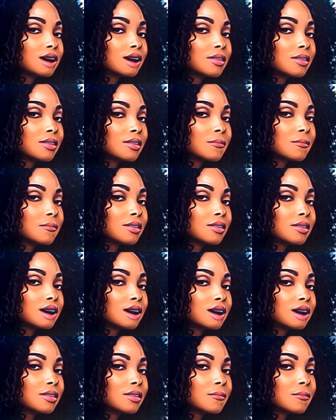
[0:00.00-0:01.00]
she was
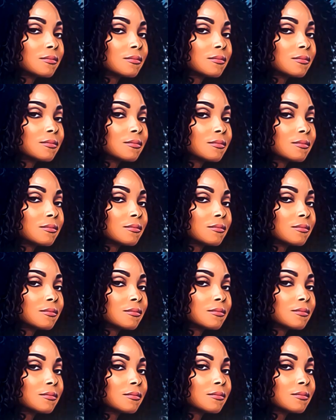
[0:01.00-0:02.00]
raised to not
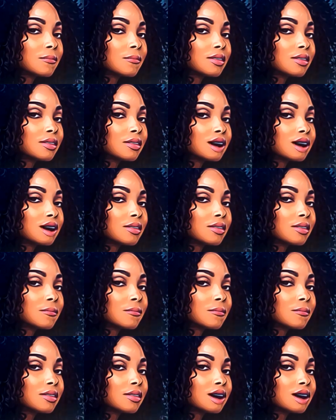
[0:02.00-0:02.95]
show her cards.